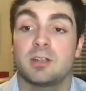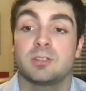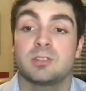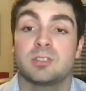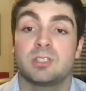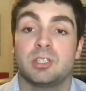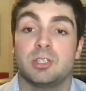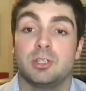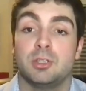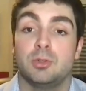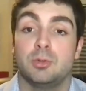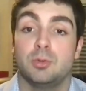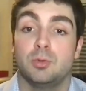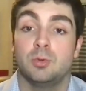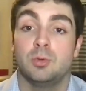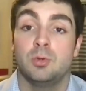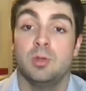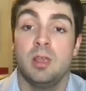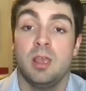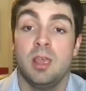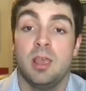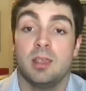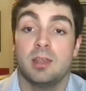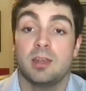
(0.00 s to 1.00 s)
to,
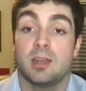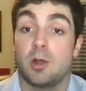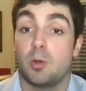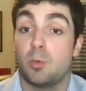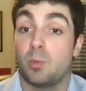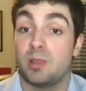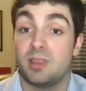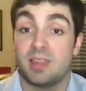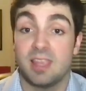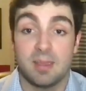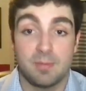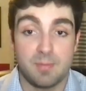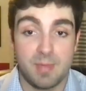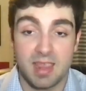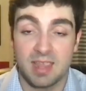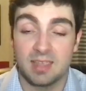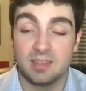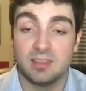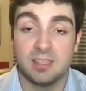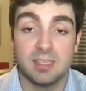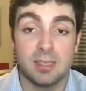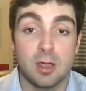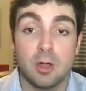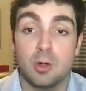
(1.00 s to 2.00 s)
you know, when they
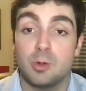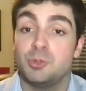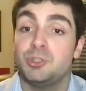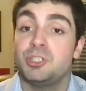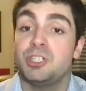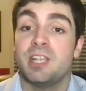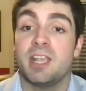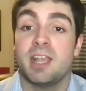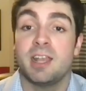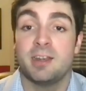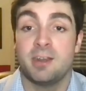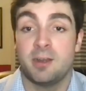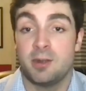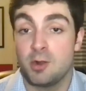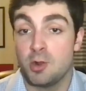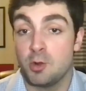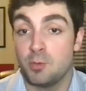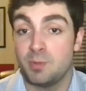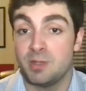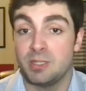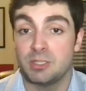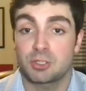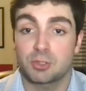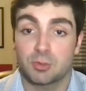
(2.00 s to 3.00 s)
made the OG
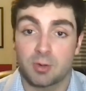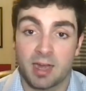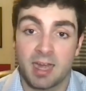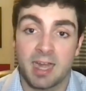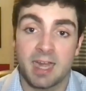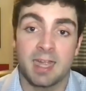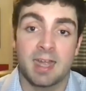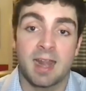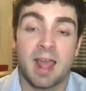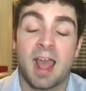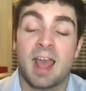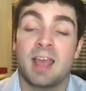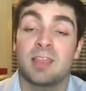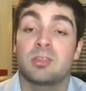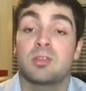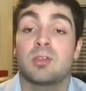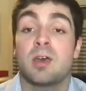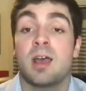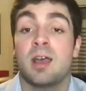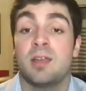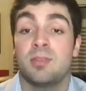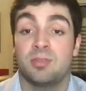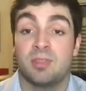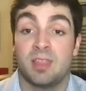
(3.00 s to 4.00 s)
Anunoby trade, I
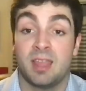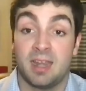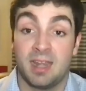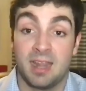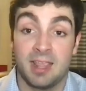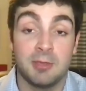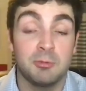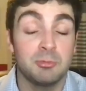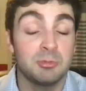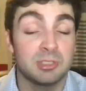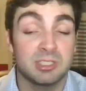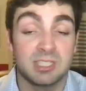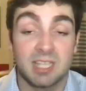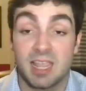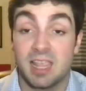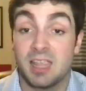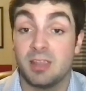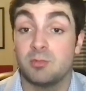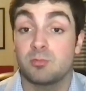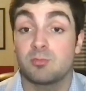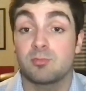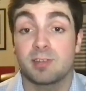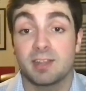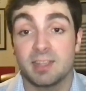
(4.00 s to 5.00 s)
thought that it was a
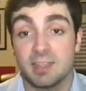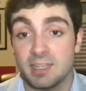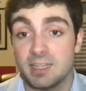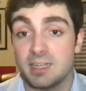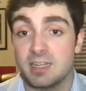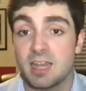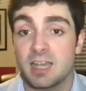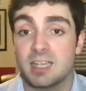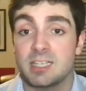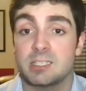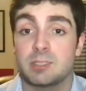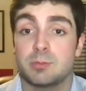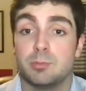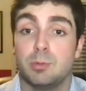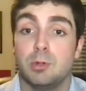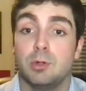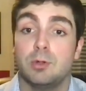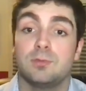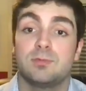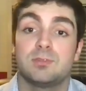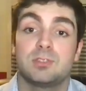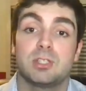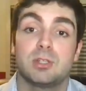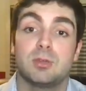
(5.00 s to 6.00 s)
really nice
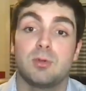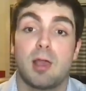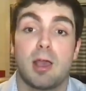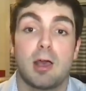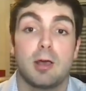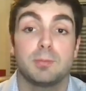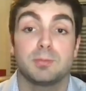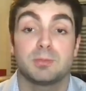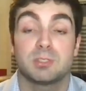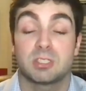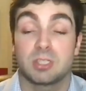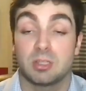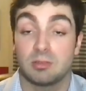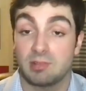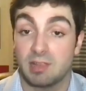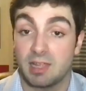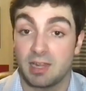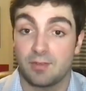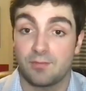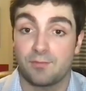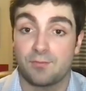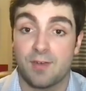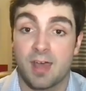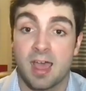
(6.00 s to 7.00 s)
move to help
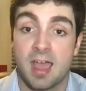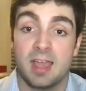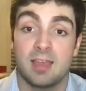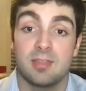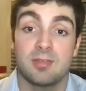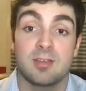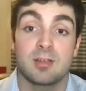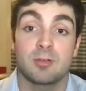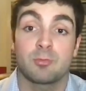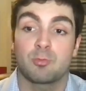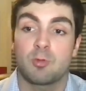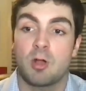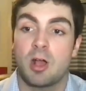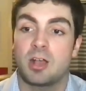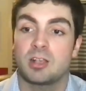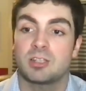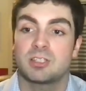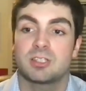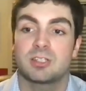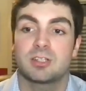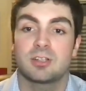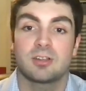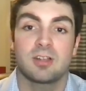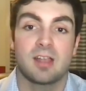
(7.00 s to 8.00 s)
solidify their
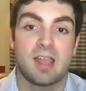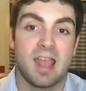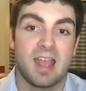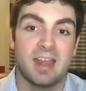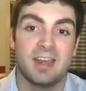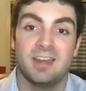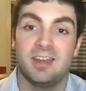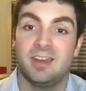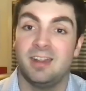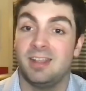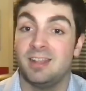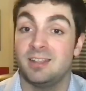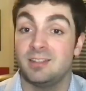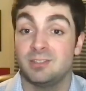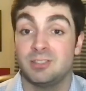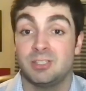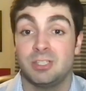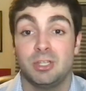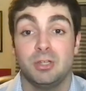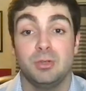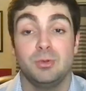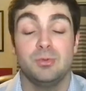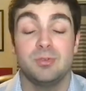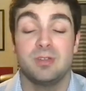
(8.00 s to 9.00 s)
roster headed
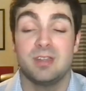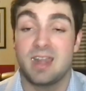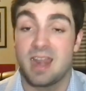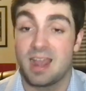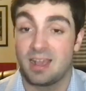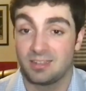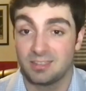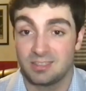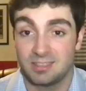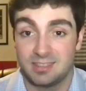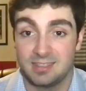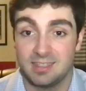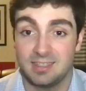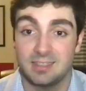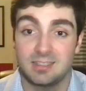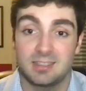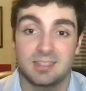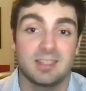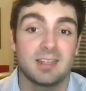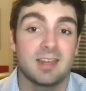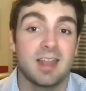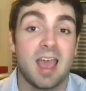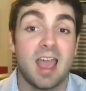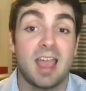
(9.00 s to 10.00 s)
into next
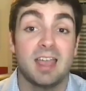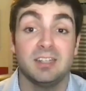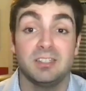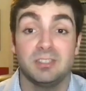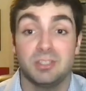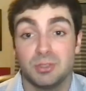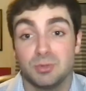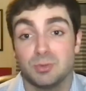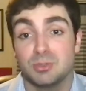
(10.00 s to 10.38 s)
season. I do